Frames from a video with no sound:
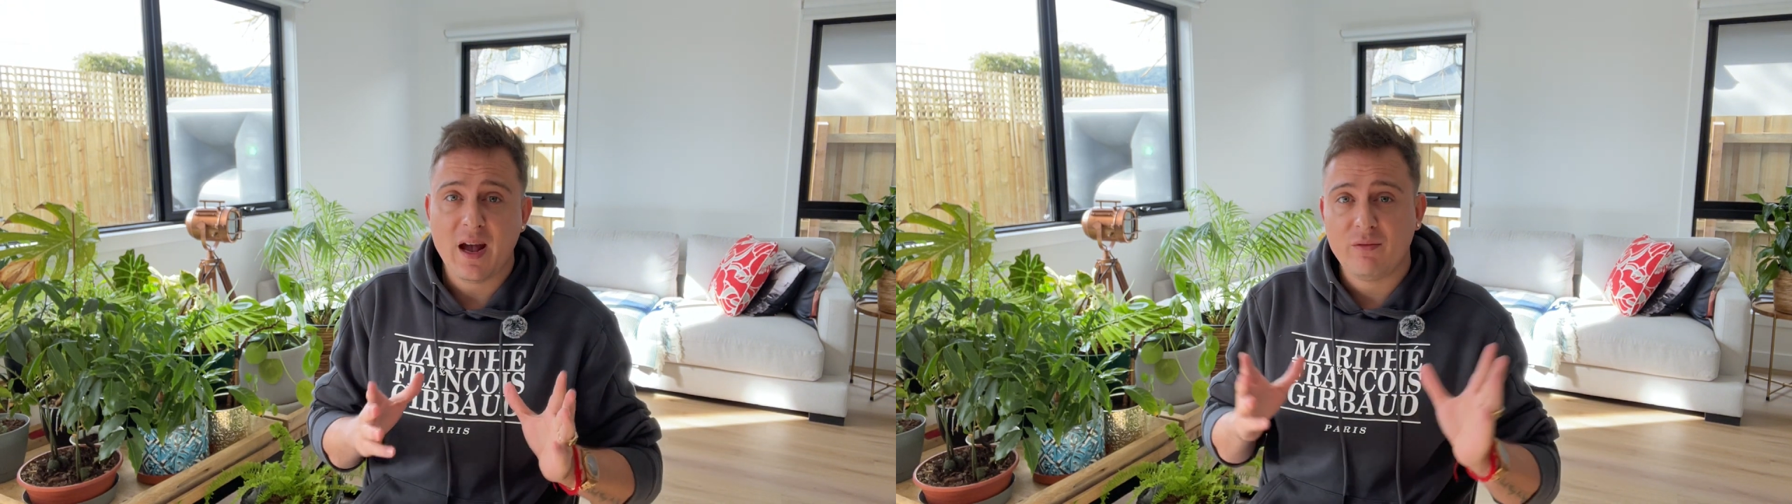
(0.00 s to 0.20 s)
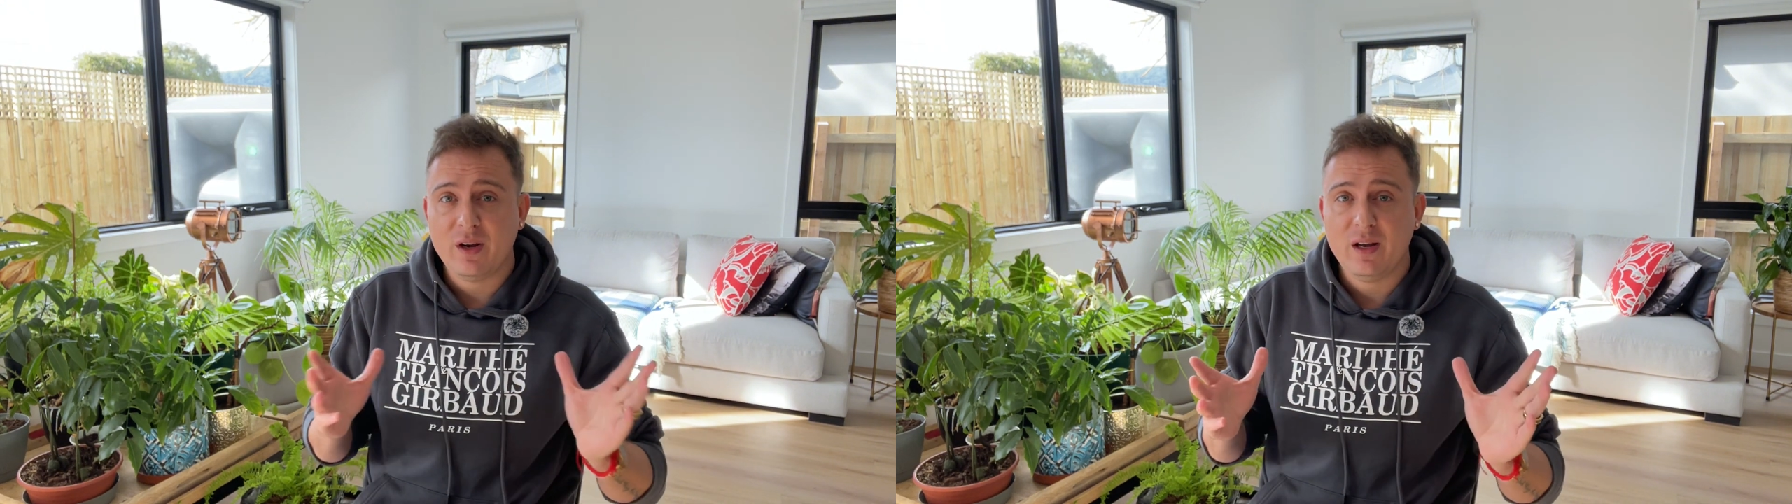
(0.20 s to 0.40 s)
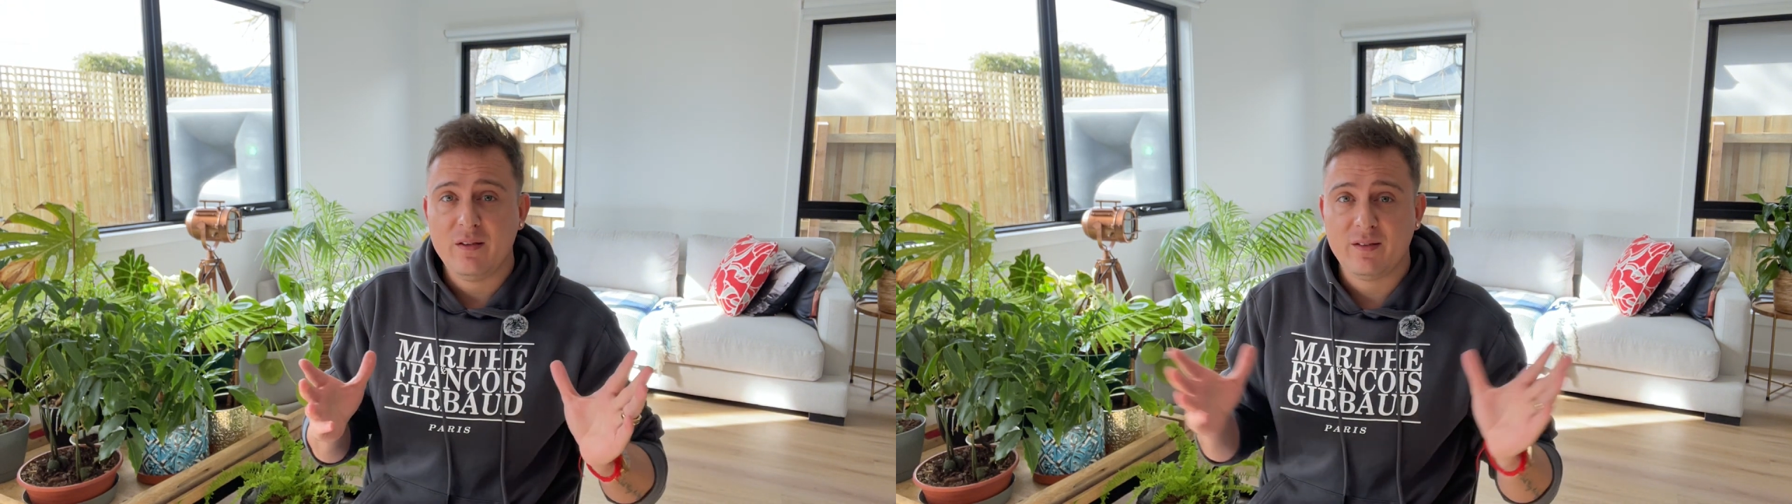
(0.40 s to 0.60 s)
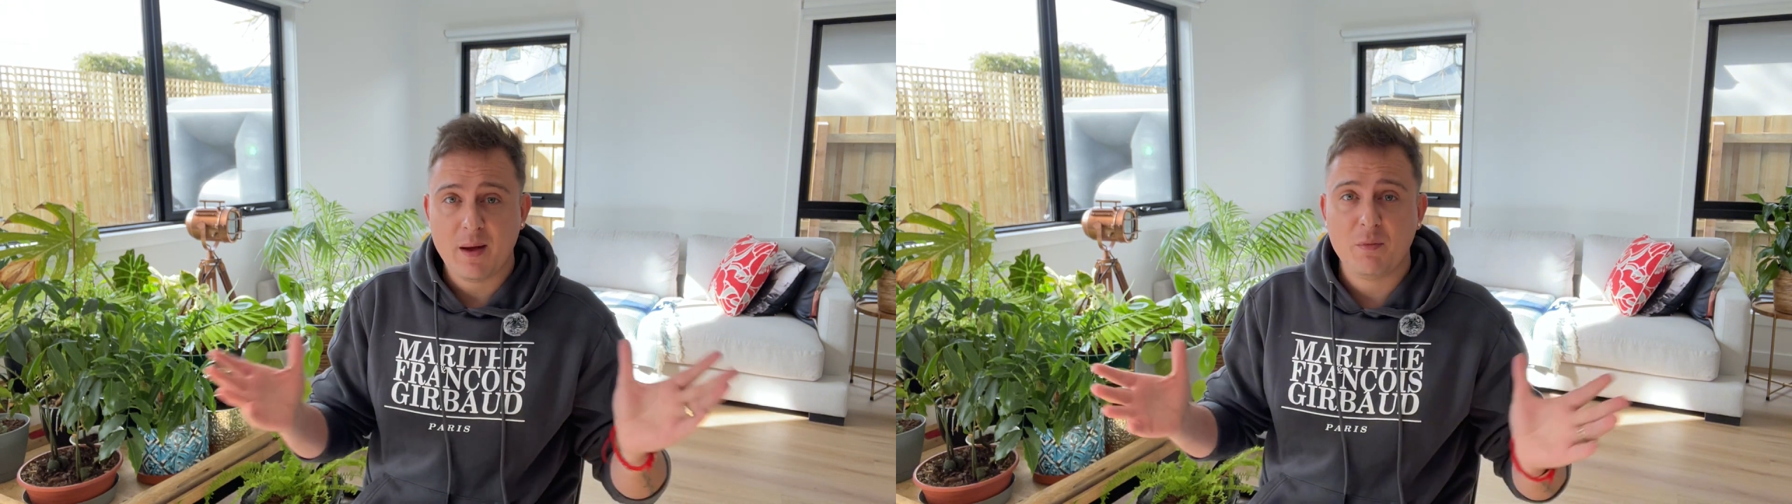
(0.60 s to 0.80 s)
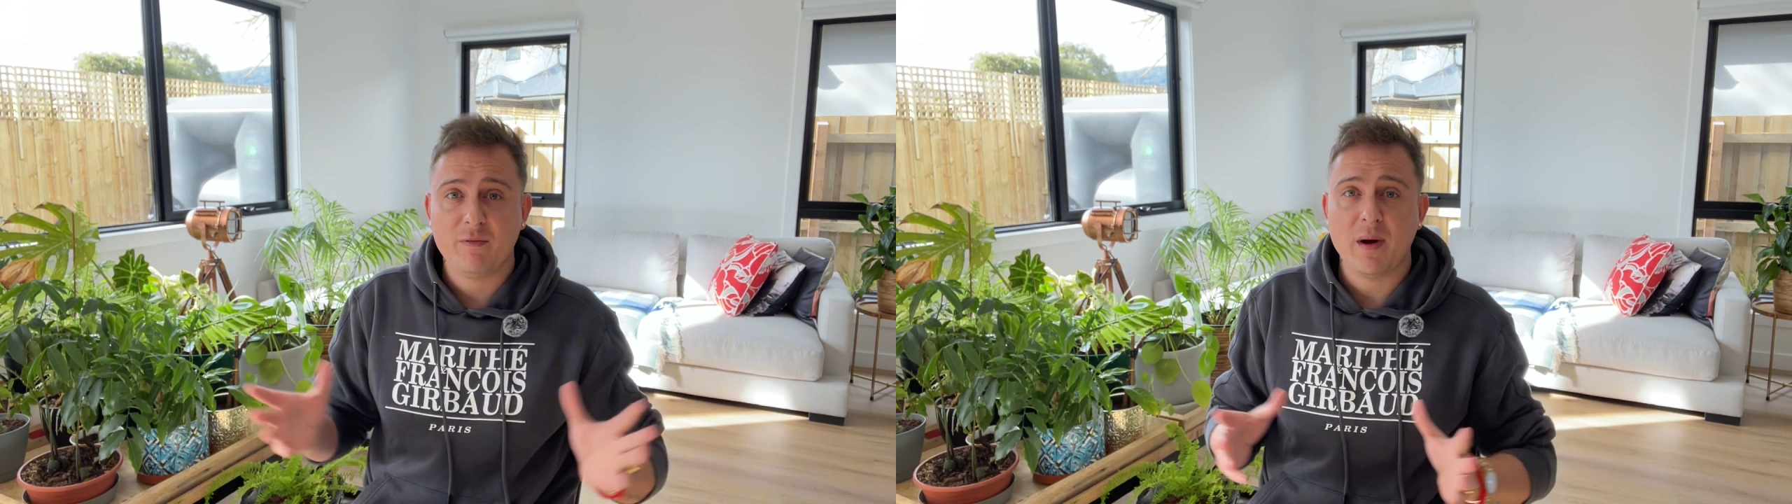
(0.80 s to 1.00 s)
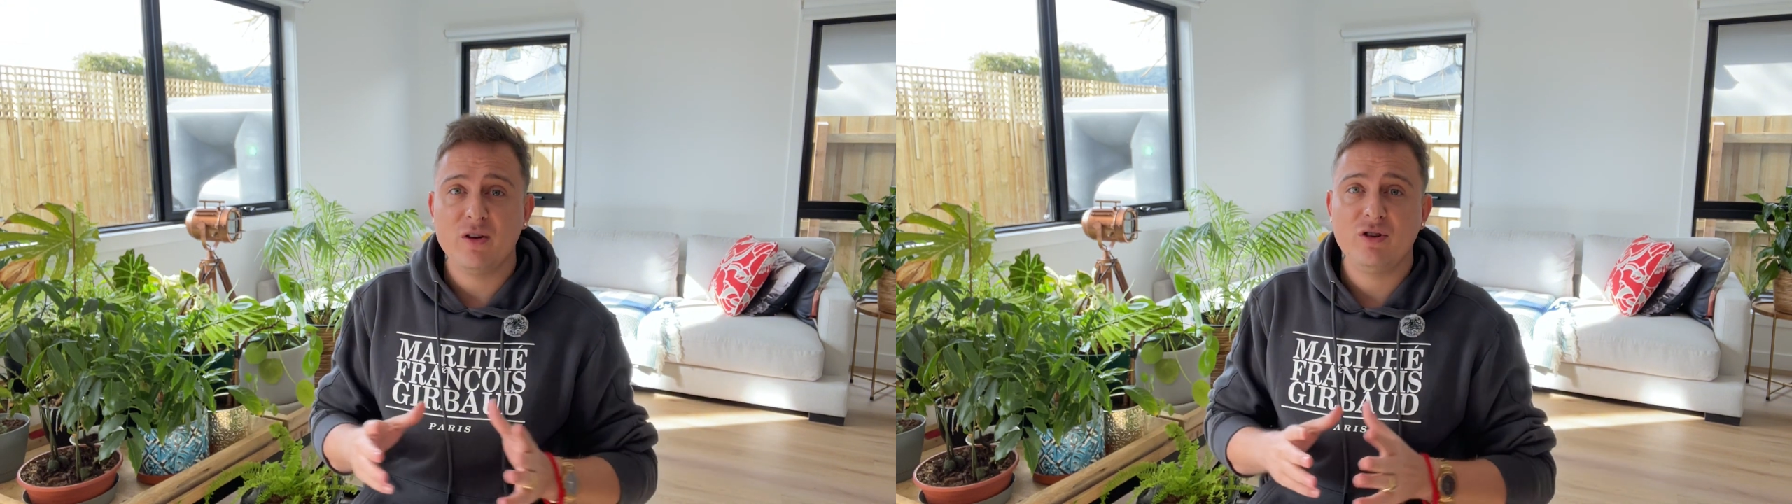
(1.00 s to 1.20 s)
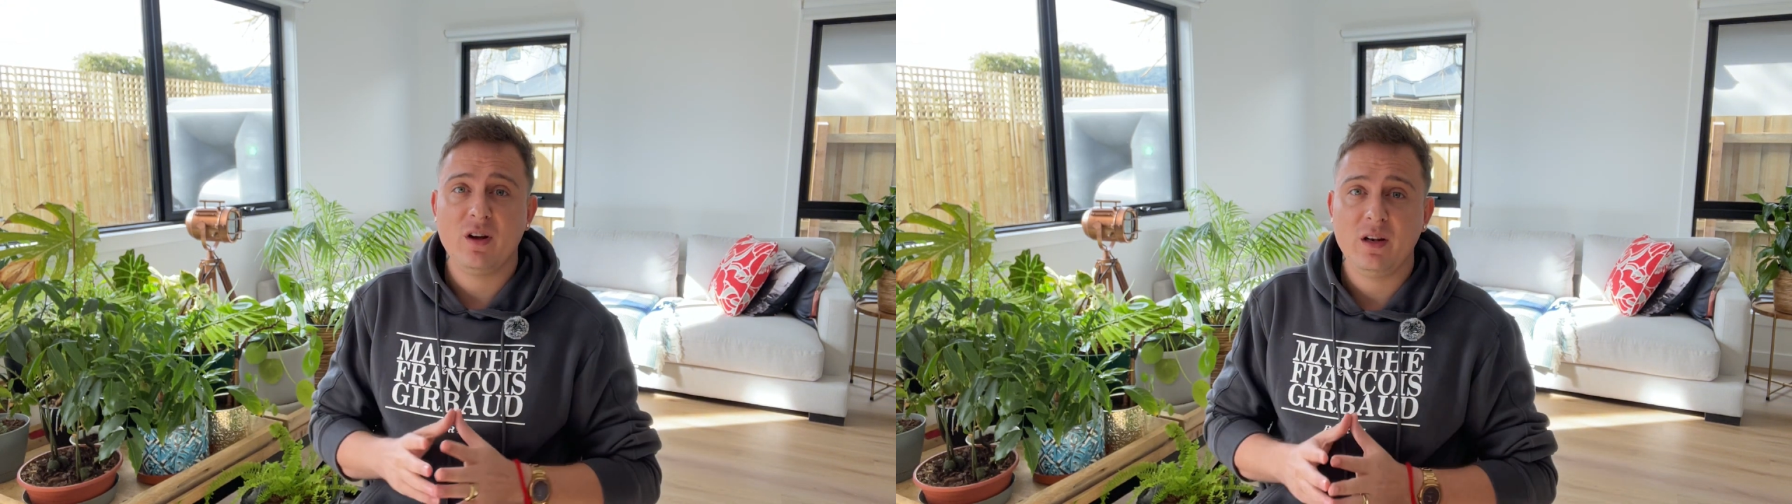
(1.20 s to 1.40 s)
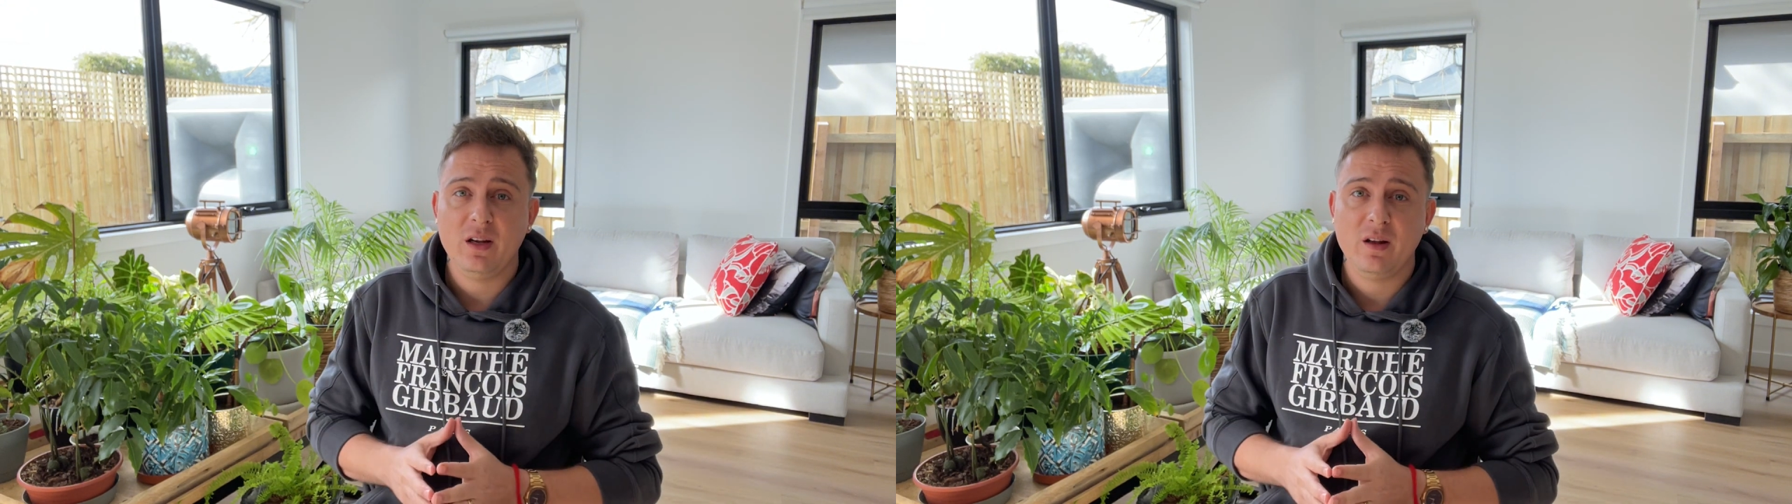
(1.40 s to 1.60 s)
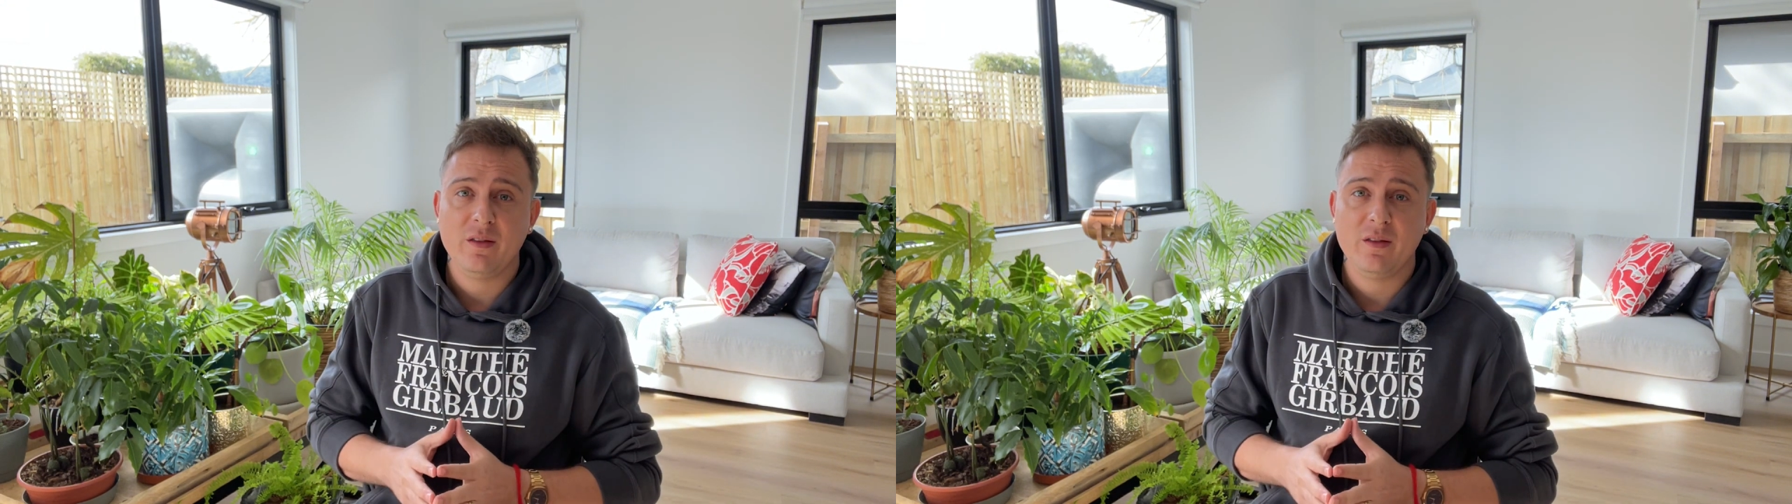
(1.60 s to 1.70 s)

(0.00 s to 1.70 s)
every step of my journey,